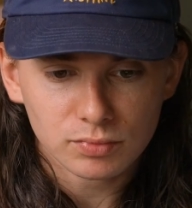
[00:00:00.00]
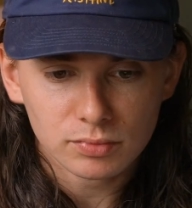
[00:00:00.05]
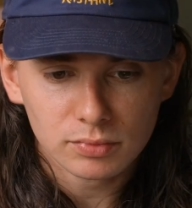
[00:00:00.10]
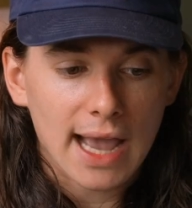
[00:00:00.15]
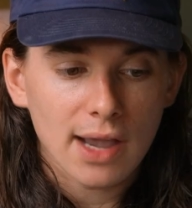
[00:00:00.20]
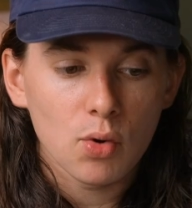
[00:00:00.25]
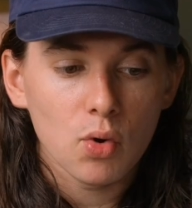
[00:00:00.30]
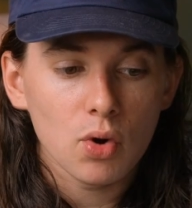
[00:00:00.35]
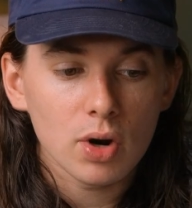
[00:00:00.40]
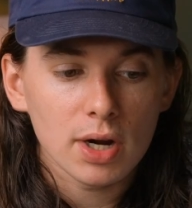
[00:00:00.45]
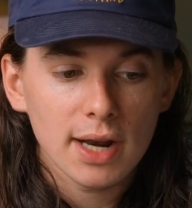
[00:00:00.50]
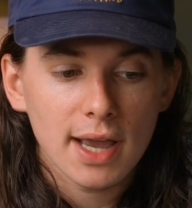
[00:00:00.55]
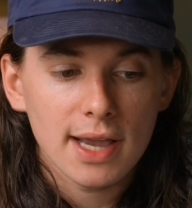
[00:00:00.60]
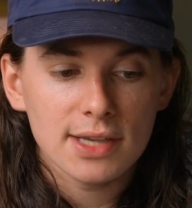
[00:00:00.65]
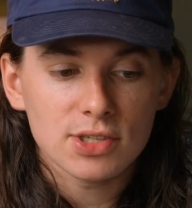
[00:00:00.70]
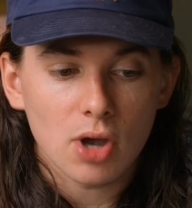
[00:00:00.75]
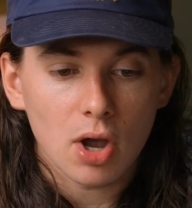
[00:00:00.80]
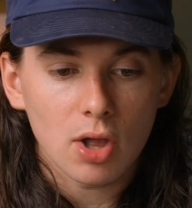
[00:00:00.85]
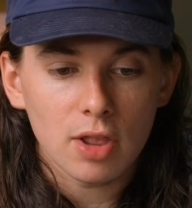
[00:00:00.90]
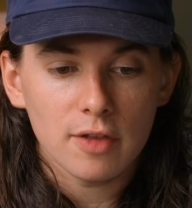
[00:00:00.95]
I
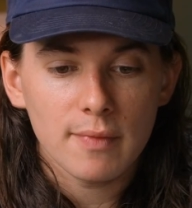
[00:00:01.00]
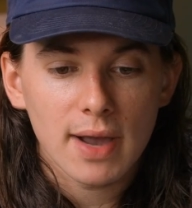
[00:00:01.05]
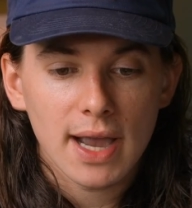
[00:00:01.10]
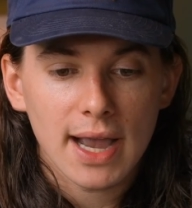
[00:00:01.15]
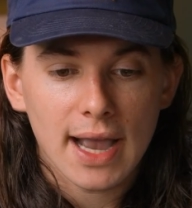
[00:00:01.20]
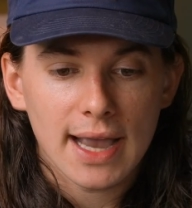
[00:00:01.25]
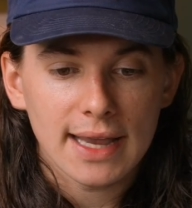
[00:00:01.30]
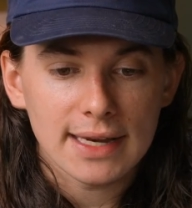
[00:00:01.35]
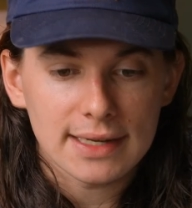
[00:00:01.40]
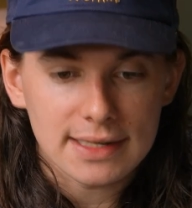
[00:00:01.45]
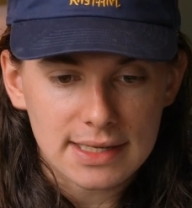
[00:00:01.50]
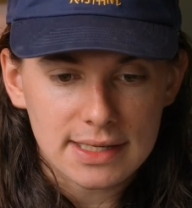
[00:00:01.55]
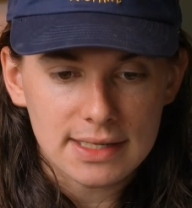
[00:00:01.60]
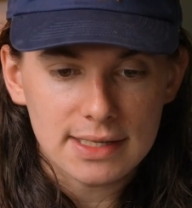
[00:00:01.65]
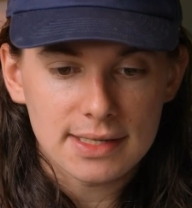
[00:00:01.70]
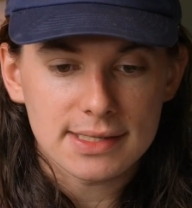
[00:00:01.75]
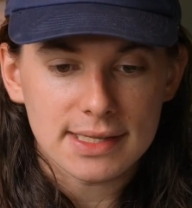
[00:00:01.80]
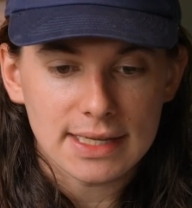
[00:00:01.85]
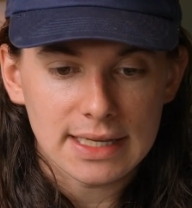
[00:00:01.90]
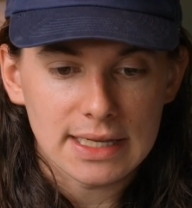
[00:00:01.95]
organize all of my
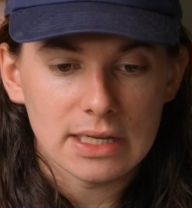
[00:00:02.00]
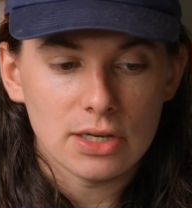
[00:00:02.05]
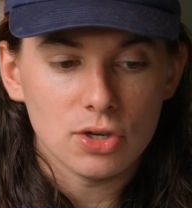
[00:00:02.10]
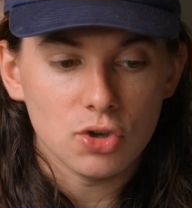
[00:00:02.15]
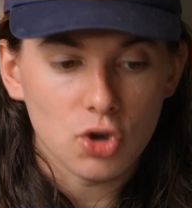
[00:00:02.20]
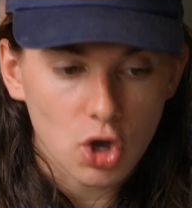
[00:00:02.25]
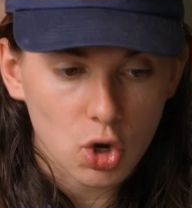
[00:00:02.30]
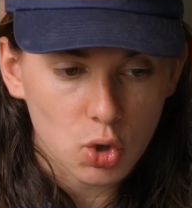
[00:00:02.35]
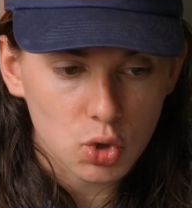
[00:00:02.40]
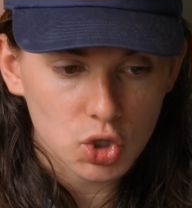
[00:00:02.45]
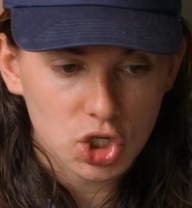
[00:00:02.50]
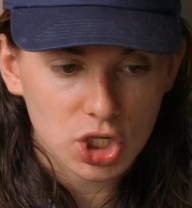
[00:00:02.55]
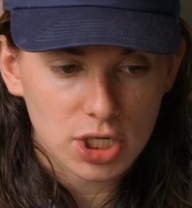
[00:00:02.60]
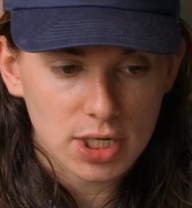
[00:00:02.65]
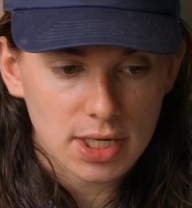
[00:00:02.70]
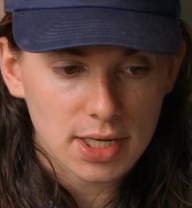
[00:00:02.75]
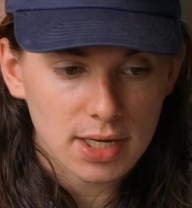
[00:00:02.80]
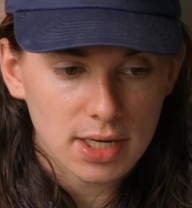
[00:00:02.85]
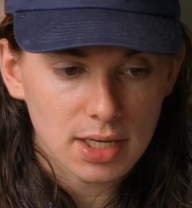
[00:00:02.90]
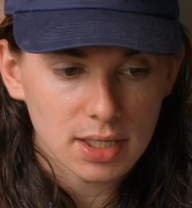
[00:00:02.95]
ideas in
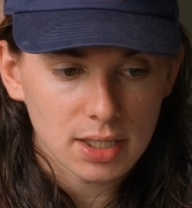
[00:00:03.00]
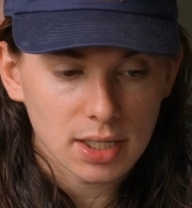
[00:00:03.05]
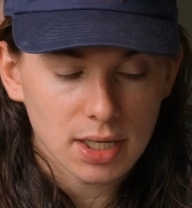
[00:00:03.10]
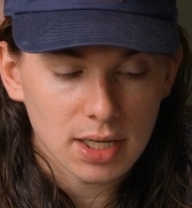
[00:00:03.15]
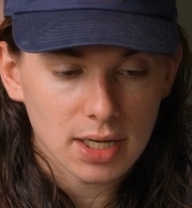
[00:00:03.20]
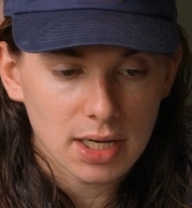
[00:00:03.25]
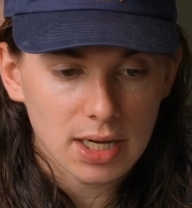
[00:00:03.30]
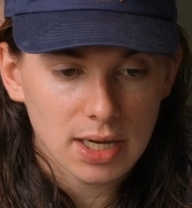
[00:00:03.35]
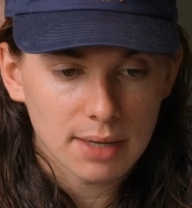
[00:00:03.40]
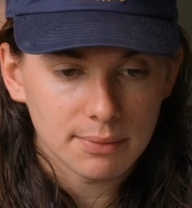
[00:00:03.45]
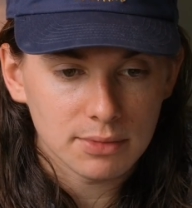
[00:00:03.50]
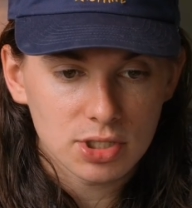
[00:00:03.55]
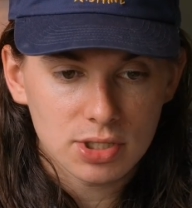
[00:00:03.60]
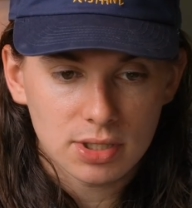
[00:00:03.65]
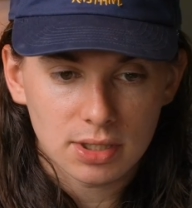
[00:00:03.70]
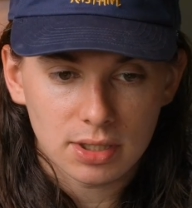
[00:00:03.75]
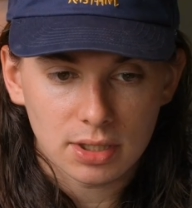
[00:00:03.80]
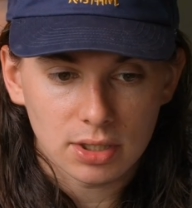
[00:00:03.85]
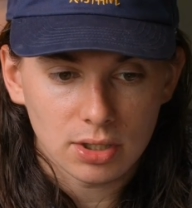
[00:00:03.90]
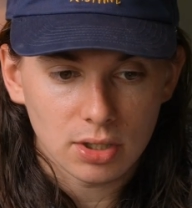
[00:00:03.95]
Notion. I'm just
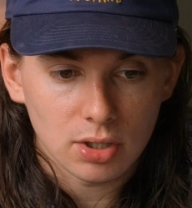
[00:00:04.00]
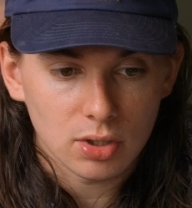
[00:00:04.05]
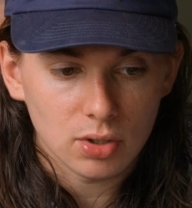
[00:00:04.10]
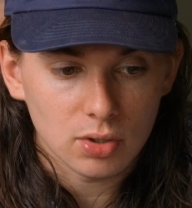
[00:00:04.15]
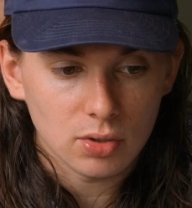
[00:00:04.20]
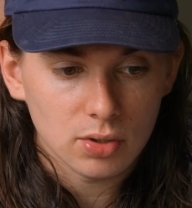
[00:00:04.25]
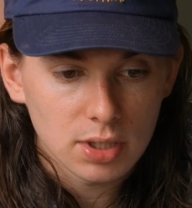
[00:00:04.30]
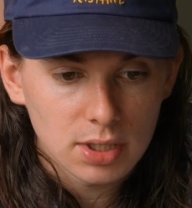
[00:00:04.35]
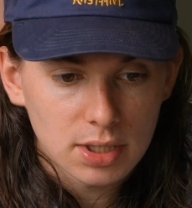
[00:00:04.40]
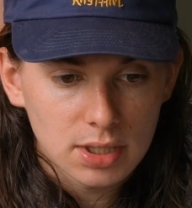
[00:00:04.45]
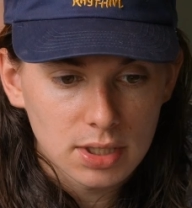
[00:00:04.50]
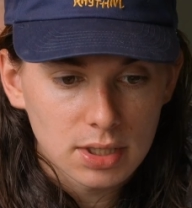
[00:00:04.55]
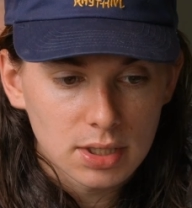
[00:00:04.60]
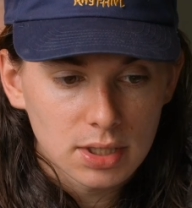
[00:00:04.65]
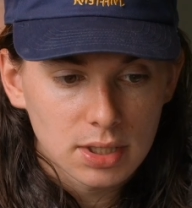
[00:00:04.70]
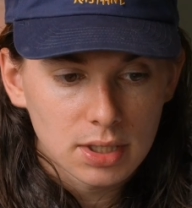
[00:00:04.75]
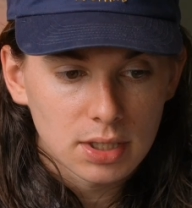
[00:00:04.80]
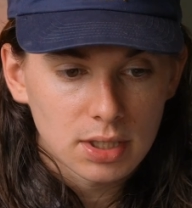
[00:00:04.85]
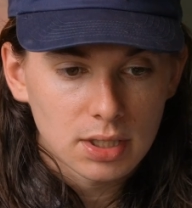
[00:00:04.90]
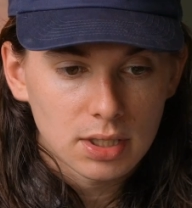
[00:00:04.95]
gonna go
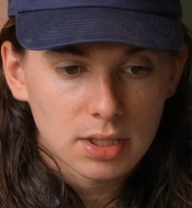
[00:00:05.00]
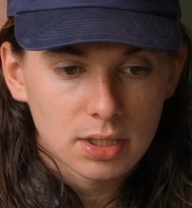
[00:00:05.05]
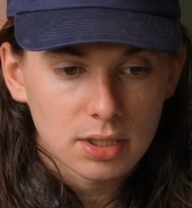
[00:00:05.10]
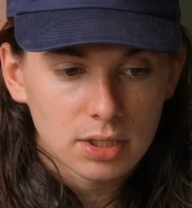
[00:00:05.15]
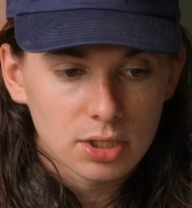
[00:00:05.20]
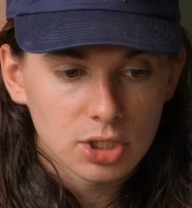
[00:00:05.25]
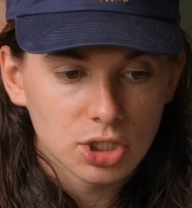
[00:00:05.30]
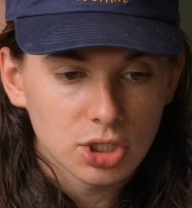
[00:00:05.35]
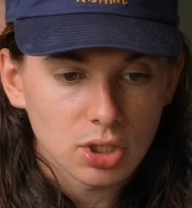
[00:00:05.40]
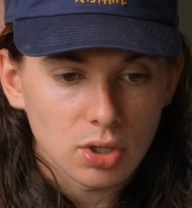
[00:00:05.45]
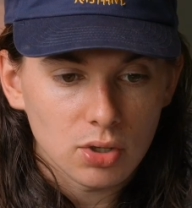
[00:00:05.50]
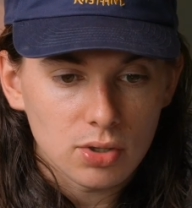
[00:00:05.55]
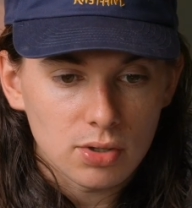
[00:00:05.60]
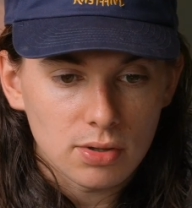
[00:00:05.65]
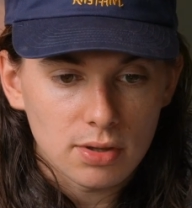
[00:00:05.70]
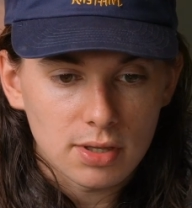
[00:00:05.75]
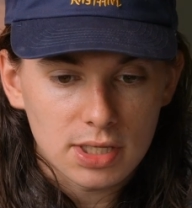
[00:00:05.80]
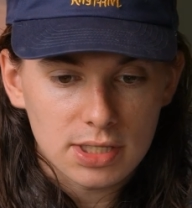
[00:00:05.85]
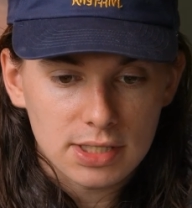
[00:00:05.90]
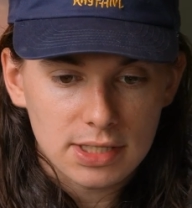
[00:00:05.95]
show
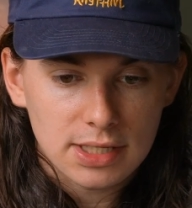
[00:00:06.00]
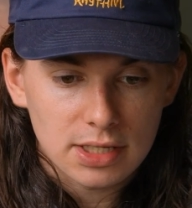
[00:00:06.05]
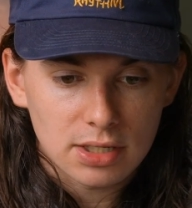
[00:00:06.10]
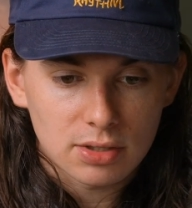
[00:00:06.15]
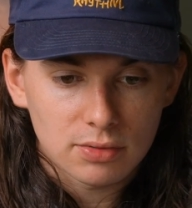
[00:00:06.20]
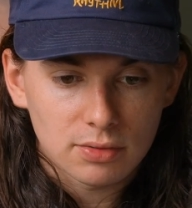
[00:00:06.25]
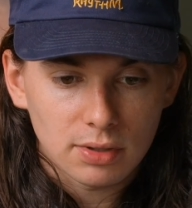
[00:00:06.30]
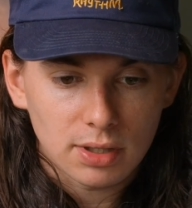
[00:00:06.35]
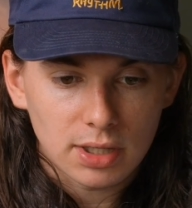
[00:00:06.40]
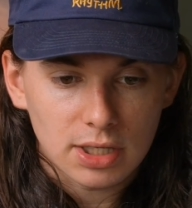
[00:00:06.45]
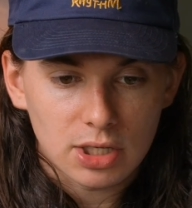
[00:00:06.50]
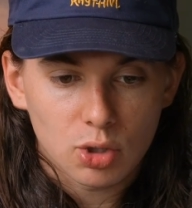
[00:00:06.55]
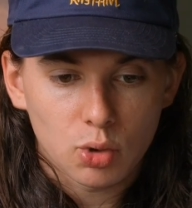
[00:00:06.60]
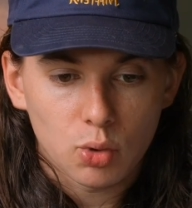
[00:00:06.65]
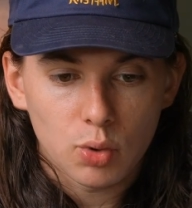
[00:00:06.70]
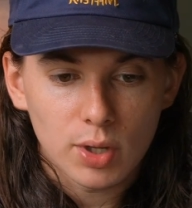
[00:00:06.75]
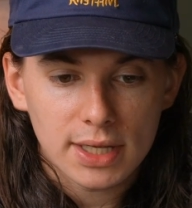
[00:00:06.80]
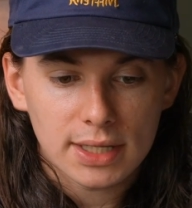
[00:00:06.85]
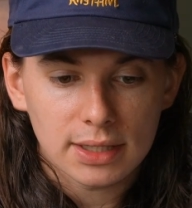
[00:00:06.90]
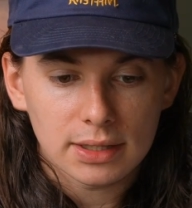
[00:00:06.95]
you this here really
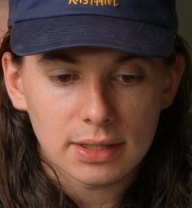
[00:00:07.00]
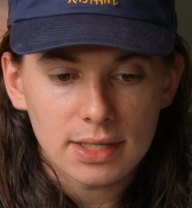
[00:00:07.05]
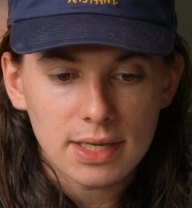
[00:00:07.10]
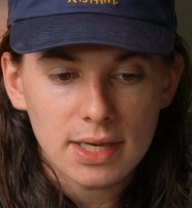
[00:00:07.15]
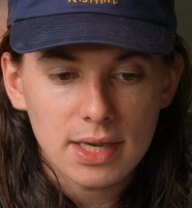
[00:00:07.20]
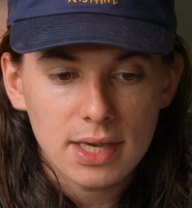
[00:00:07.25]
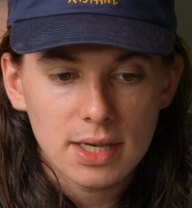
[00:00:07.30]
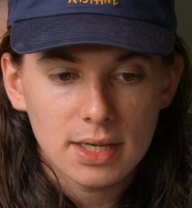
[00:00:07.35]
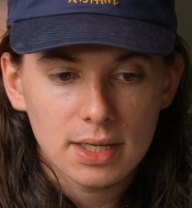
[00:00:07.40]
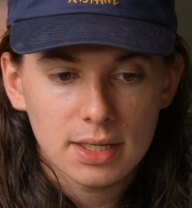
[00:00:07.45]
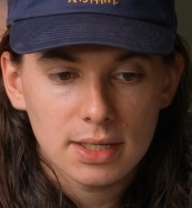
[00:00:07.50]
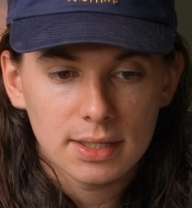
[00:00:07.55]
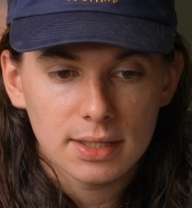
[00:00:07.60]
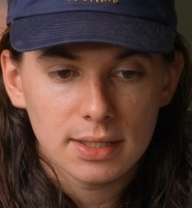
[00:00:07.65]
quickly.